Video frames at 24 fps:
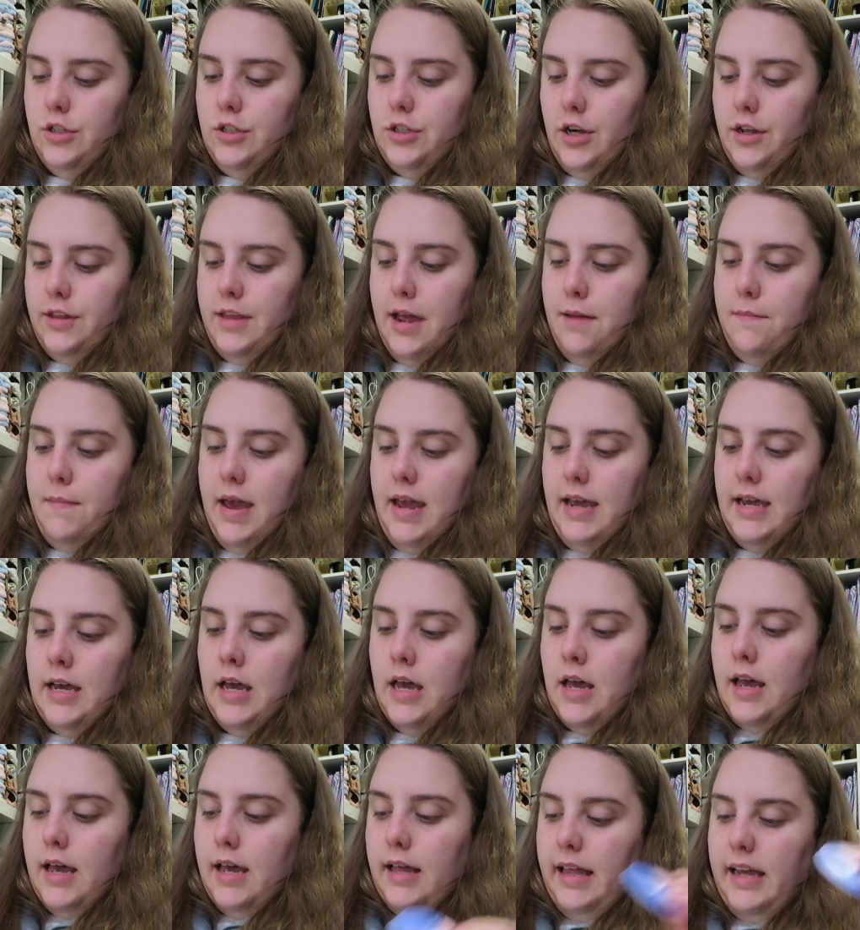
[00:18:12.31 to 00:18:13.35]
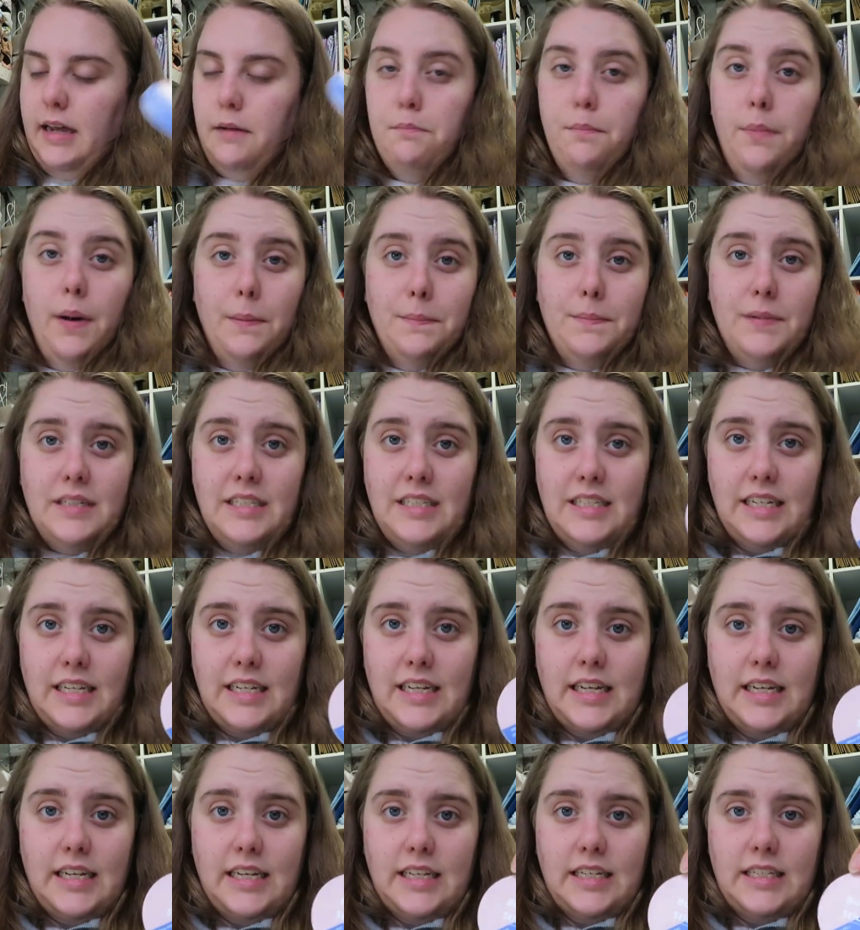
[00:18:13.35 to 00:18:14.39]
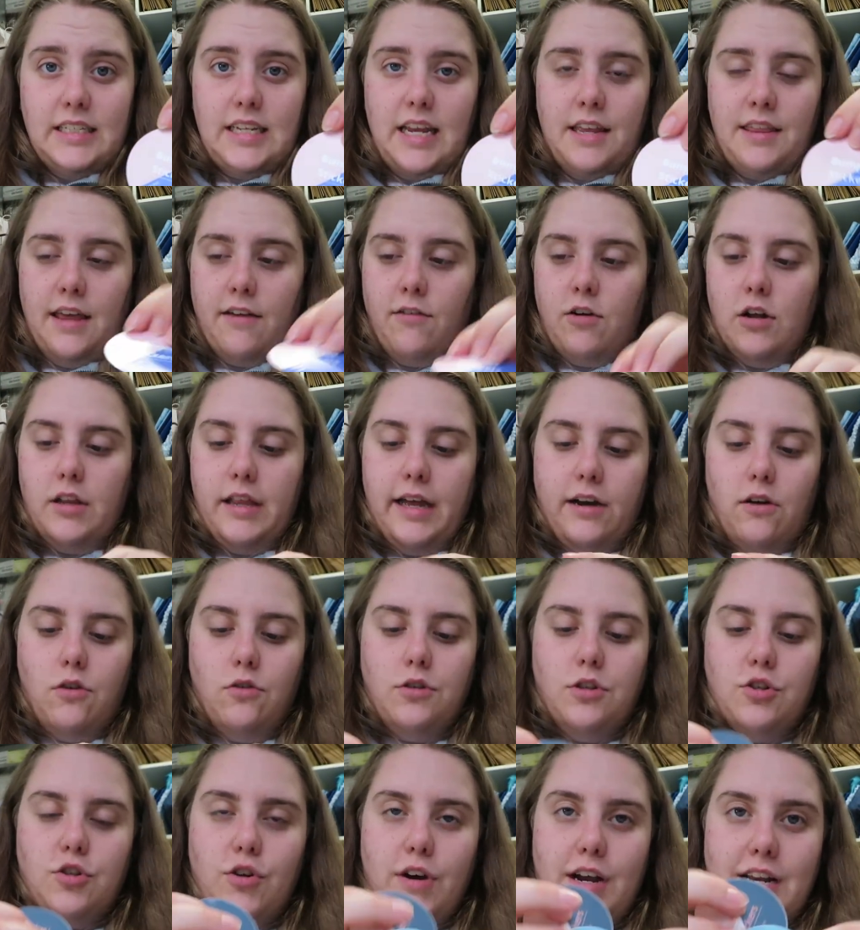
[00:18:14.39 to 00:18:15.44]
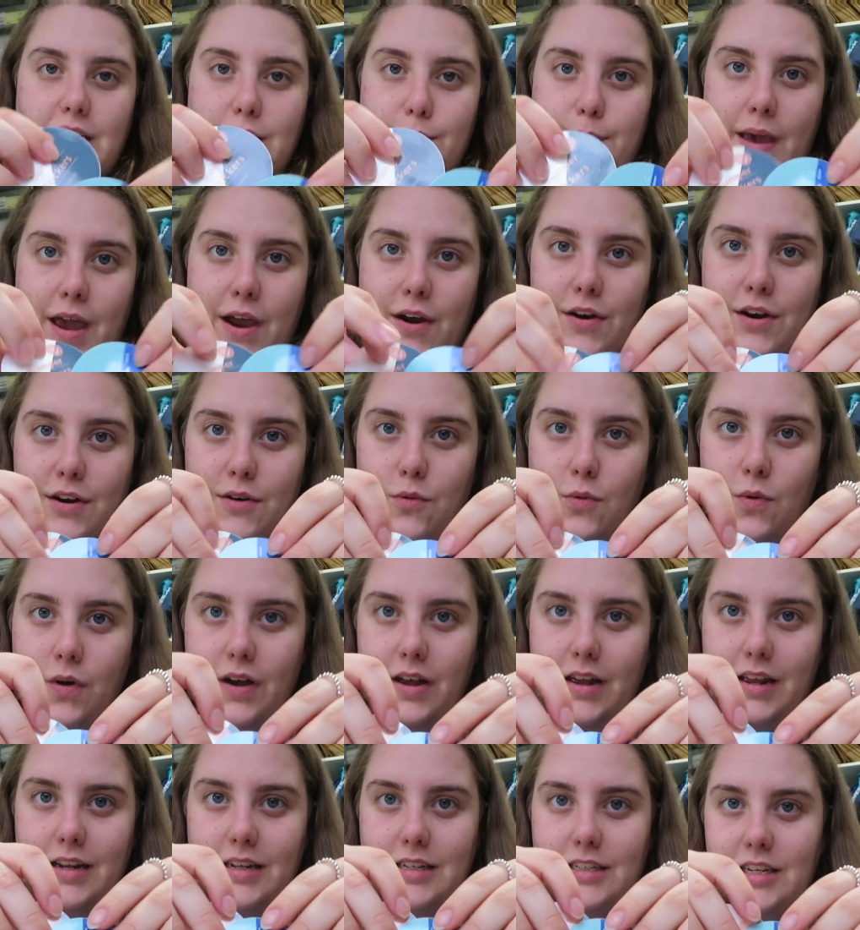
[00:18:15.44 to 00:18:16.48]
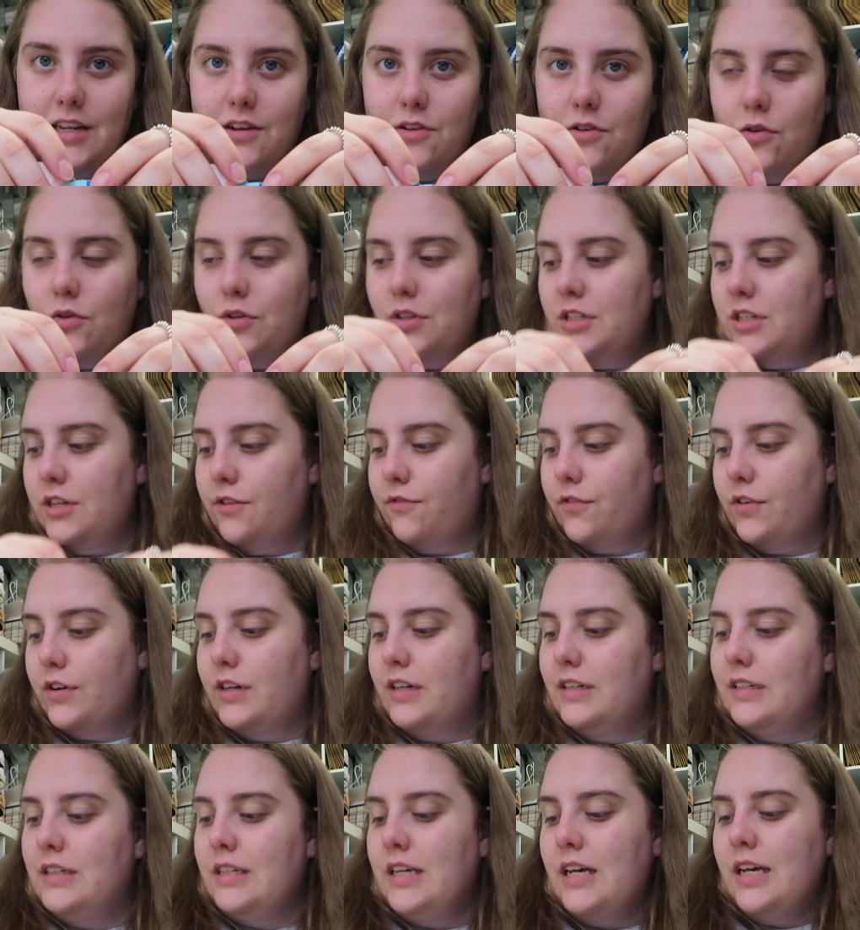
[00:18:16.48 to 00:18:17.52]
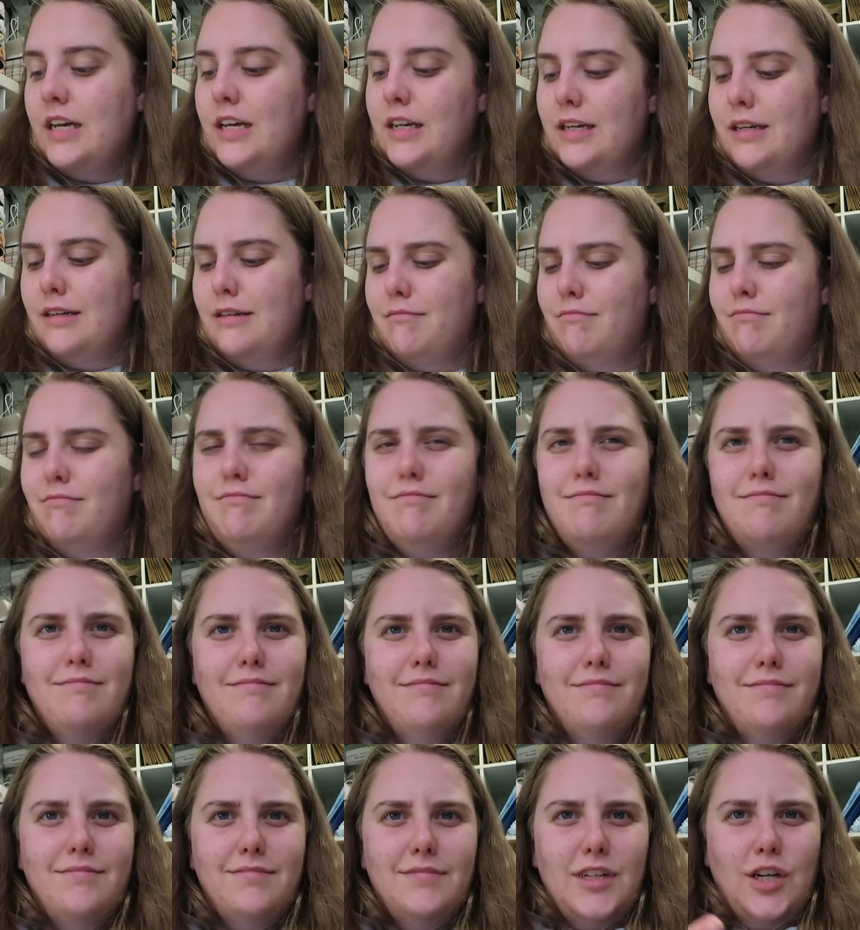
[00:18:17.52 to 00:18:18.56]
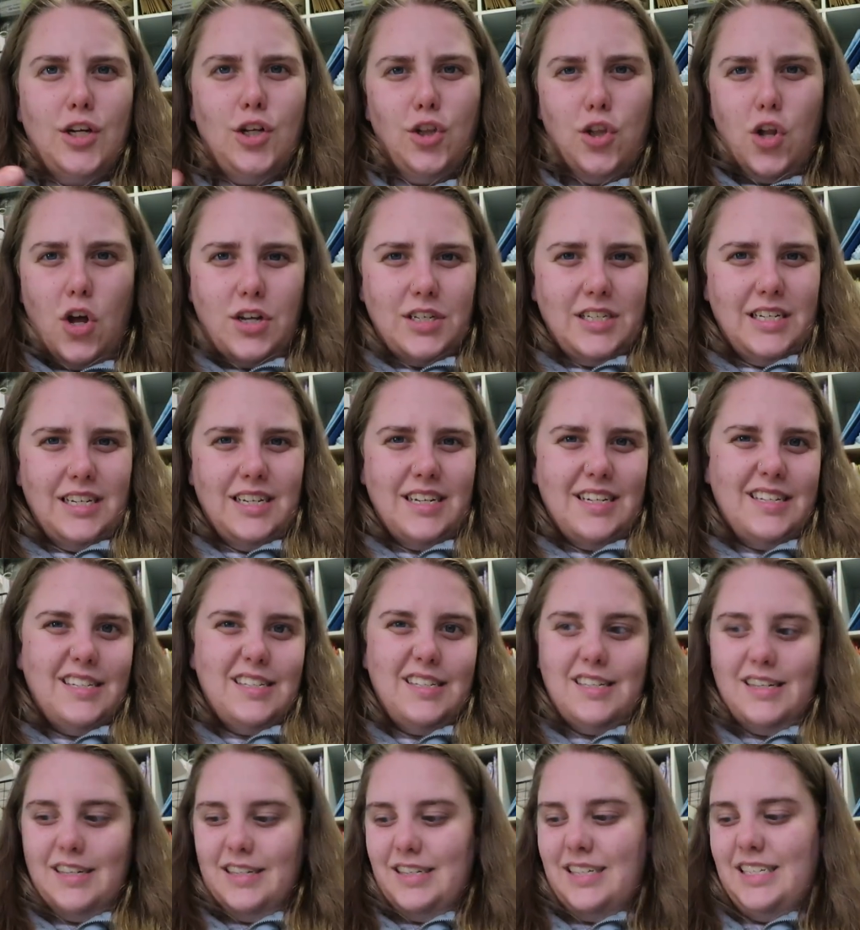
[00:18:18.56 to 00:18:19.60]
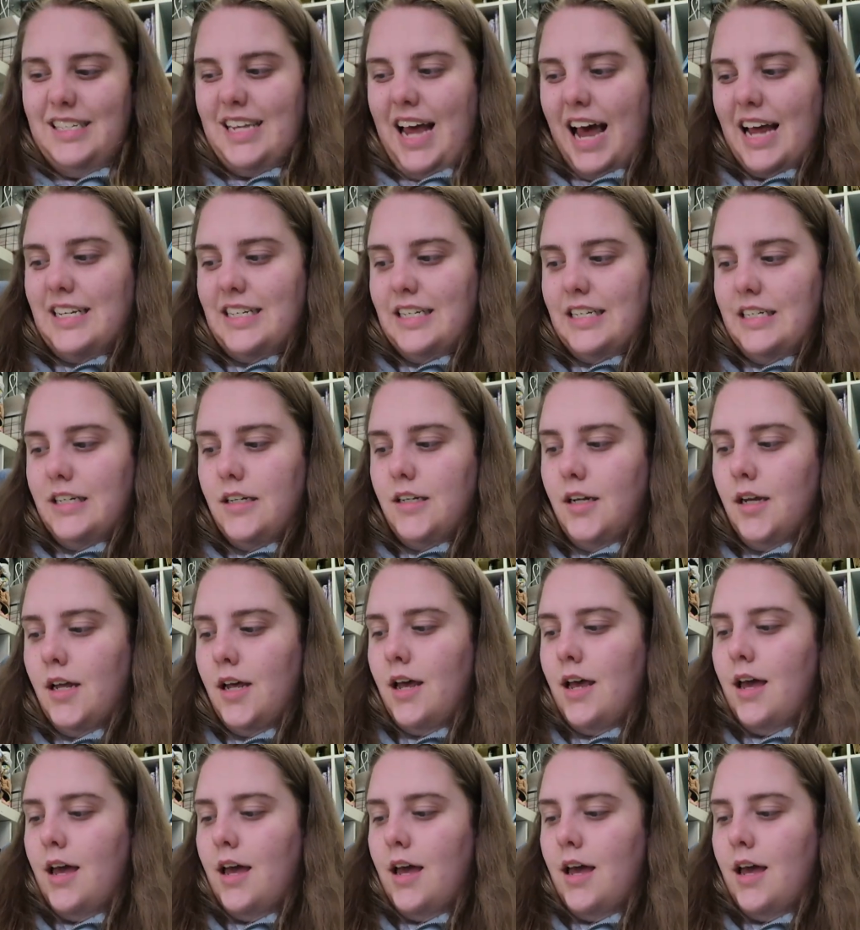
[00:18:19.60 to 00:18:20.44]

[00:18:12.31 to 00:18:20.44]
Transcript: So they make like bumper stickers, and they've got like all the transparent ones and all the different glossiness and satin.